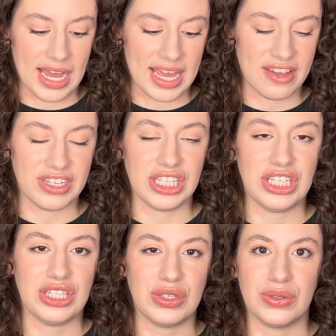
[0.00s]
have a
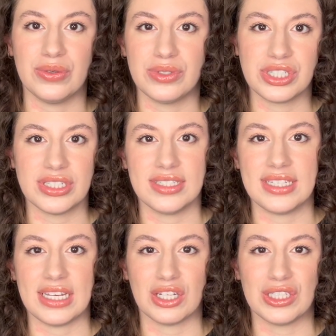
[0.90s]
huge
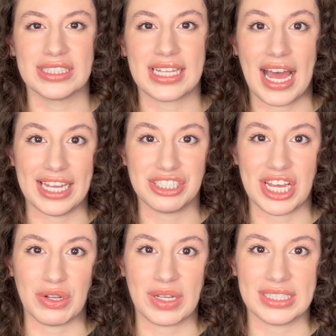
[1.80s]
singles
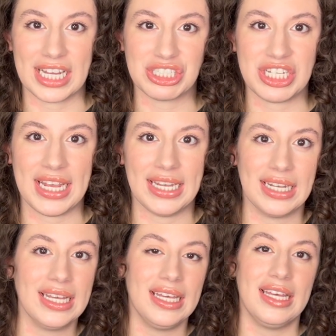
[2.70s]
eyeshadow collection.
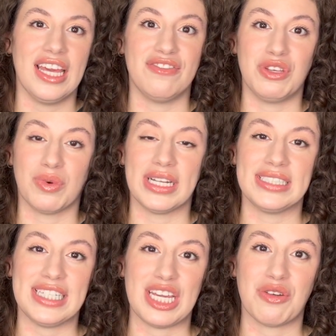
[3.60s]
If you want to
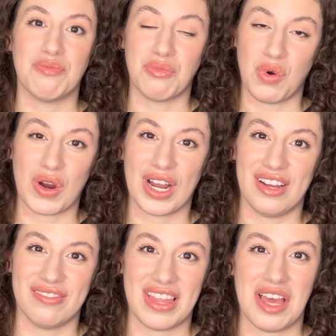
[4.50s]
see more
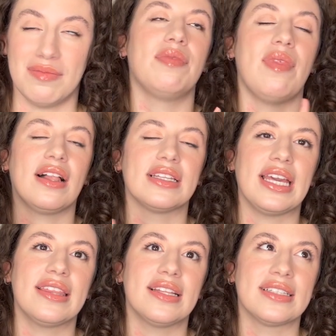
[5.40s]
of them,
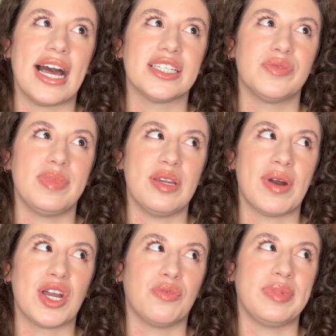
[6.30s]
link the last
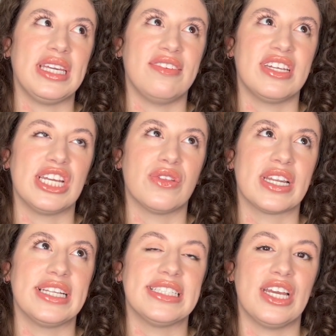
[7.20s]
BYOP video that
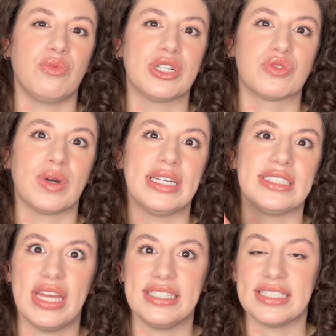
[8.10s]
I did, which
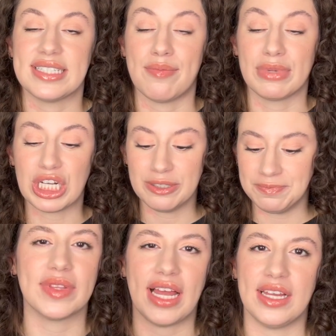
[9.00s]
was in December.
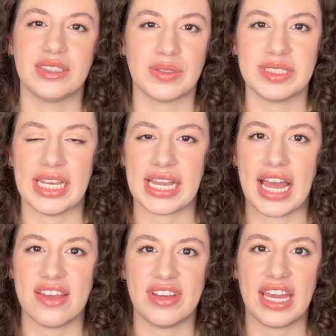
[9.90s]
As I was saying, I
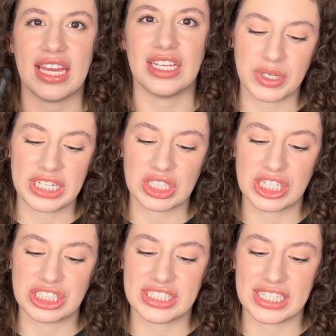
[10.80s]
have a pretty
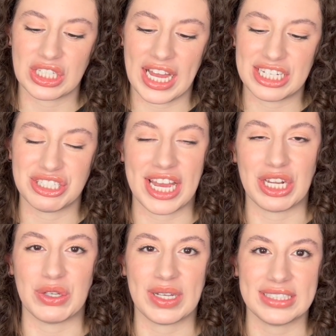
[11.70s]
large single
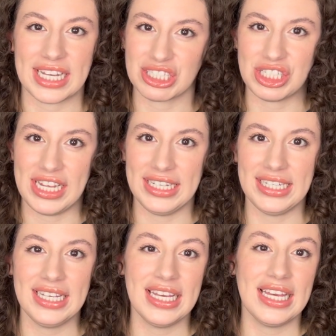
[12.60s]
eyeshadow
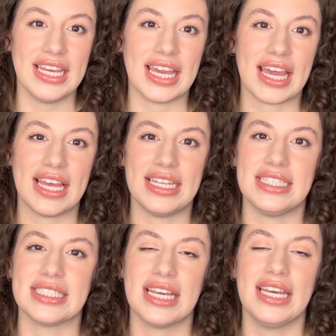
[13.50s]
collection, and